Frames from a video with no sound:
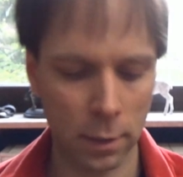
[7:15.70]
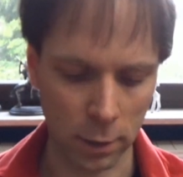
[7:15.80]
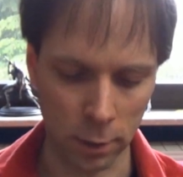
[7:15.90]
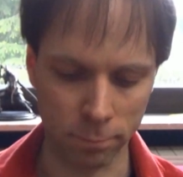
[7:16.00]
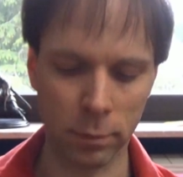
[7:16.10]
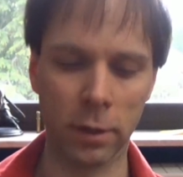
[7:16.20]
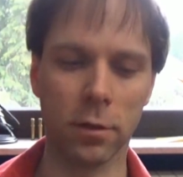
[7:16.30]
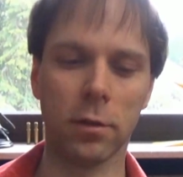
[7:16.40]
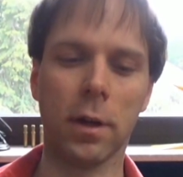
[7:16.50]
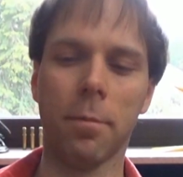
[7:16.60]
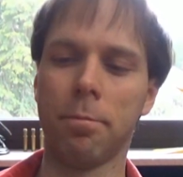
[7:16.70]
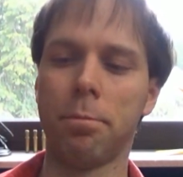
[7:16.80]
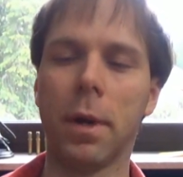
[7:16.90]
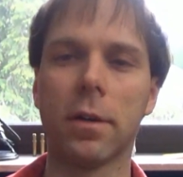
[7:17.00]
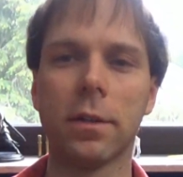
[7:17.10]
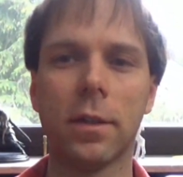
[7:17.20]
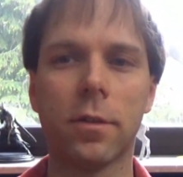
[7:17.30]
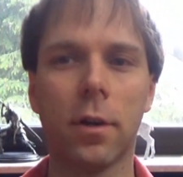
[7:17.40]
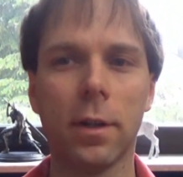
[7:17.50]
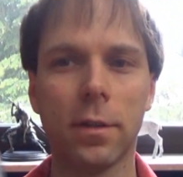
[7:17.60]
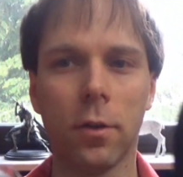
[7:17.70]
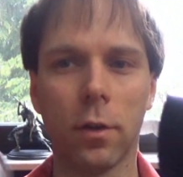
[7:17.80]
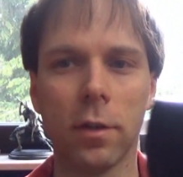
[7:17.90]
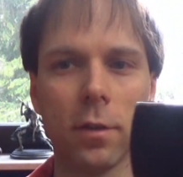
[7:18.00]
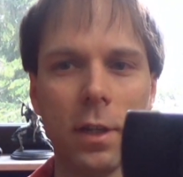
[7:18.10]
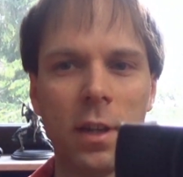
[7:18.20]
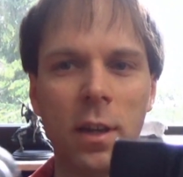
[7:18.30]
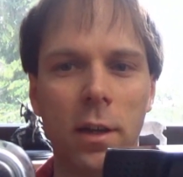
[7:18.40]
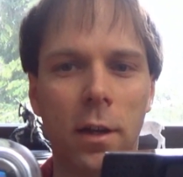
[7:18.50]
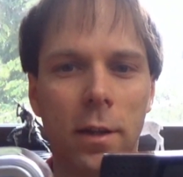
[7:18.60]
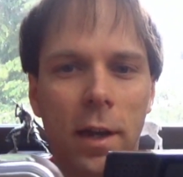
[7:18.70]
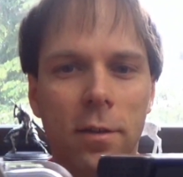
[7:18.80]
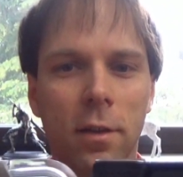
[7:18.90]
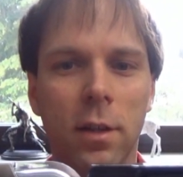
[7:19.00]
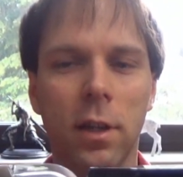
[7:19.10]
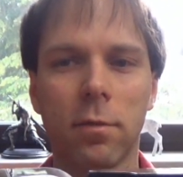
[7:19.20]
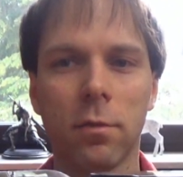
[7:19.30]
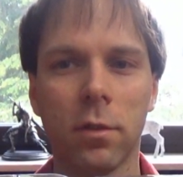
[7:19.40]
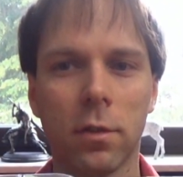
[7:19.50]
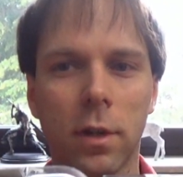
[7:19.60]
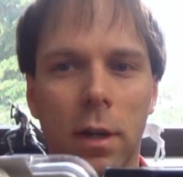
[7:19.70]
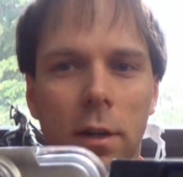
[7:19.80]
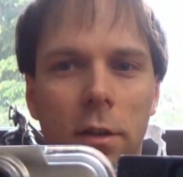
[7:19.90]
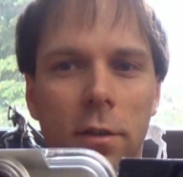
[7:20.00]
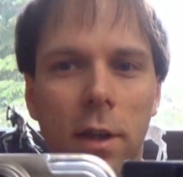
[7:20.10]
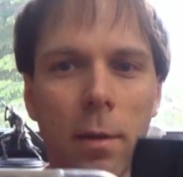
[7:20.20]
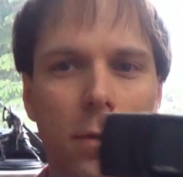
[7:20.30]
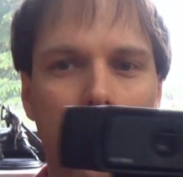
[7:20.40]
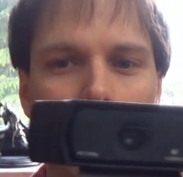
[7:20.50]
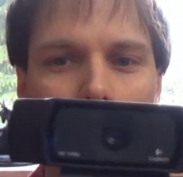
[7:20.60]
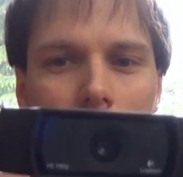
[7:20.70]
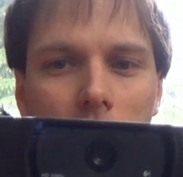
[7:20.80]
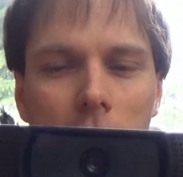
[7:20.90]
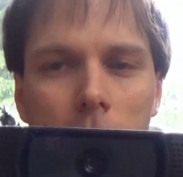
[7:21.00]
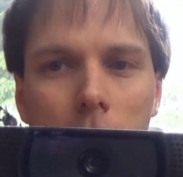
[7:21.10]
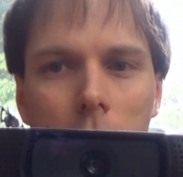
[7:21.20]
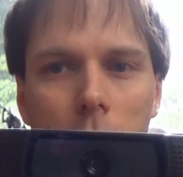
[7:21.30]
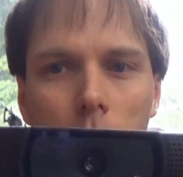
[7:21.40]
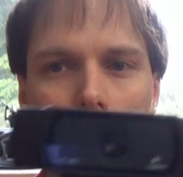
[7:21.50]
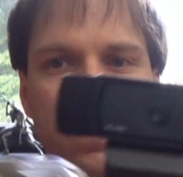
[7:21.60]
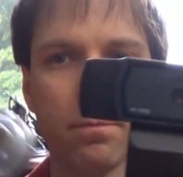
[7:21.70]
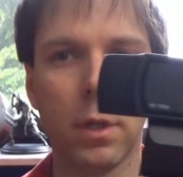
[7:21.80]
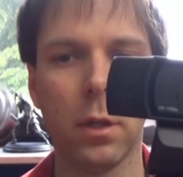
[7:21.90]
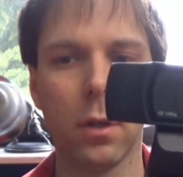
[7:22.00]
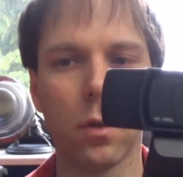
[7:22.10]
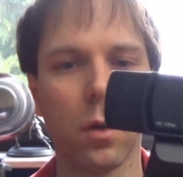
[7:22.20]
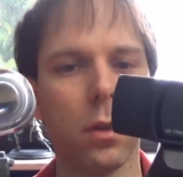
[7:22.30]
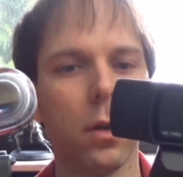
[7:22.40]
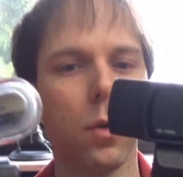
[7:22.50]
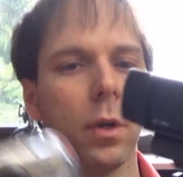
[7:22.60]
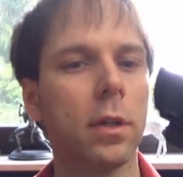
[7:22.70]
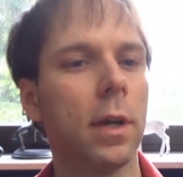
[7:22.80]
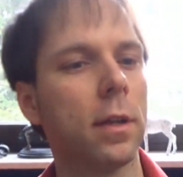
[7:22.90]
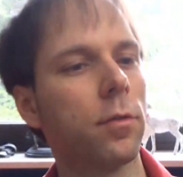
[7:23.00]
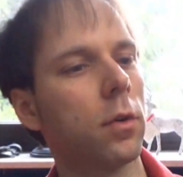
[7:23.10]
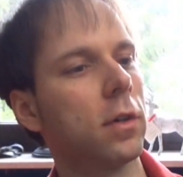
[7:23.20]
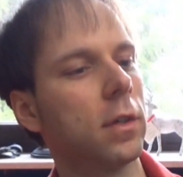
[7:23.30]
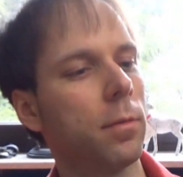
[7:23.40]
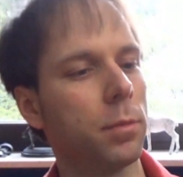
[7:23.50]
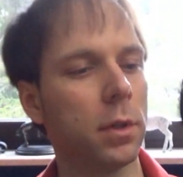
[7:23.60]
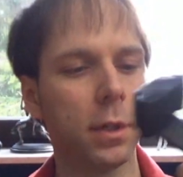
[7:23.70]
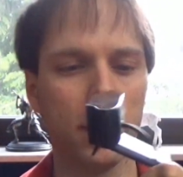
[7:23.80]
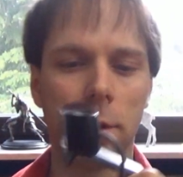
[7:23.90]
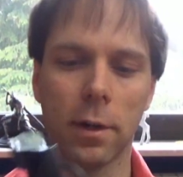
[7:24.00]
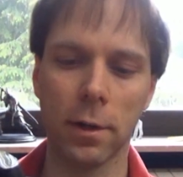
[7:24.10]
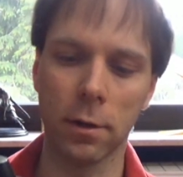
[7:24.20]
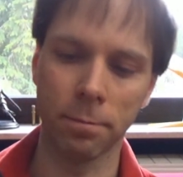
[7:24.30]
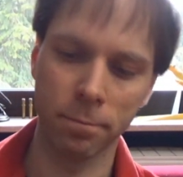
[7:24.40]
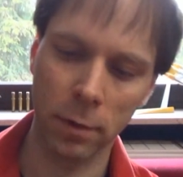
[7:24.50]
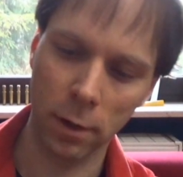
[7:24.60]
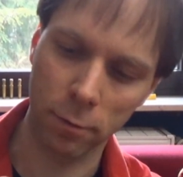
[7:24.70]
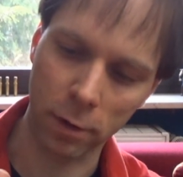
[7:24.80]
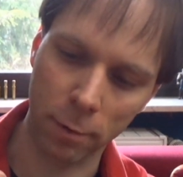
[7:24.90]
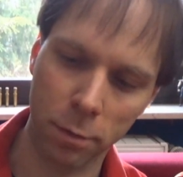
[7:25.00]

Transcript: A little comparison shot, so you can see it's actually kind of the same size as my old one. Although it has, for example, here a very